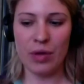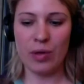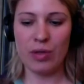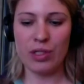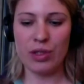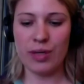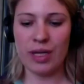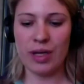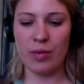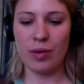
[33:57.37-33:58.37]
we were
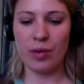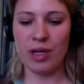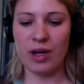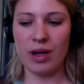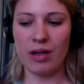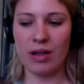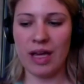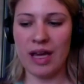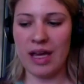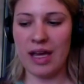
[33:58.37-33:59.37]
doing what we call
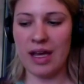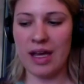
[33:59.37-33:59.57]
a